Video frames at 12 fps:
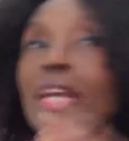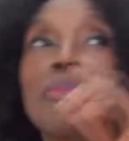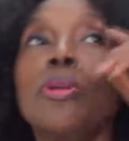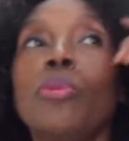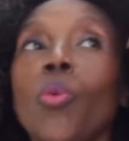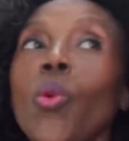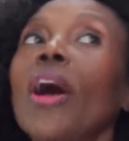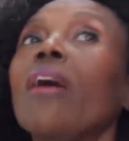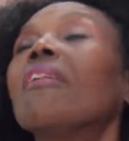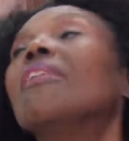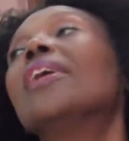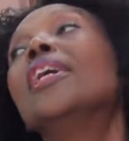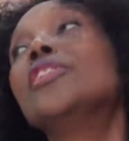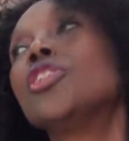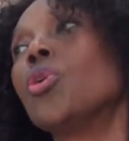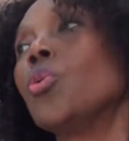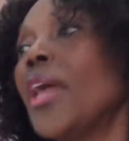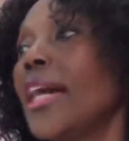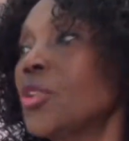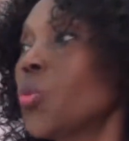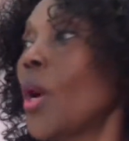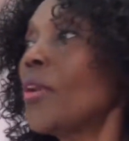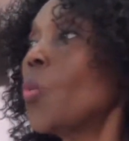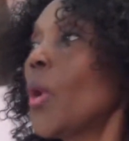to get people well, and so that's
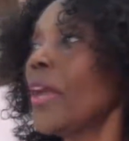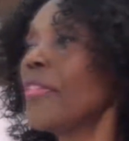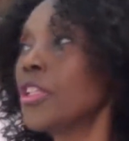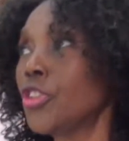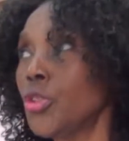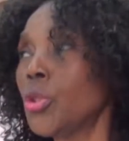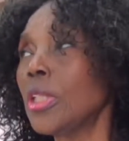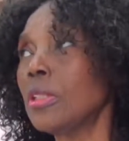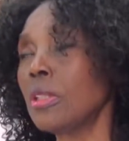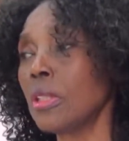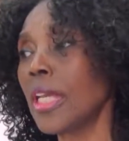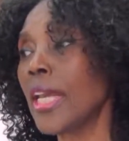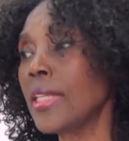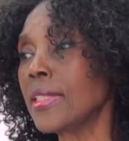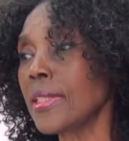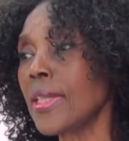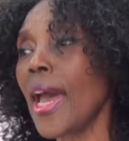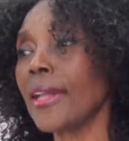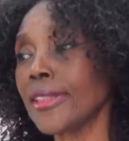one way that you can get into that.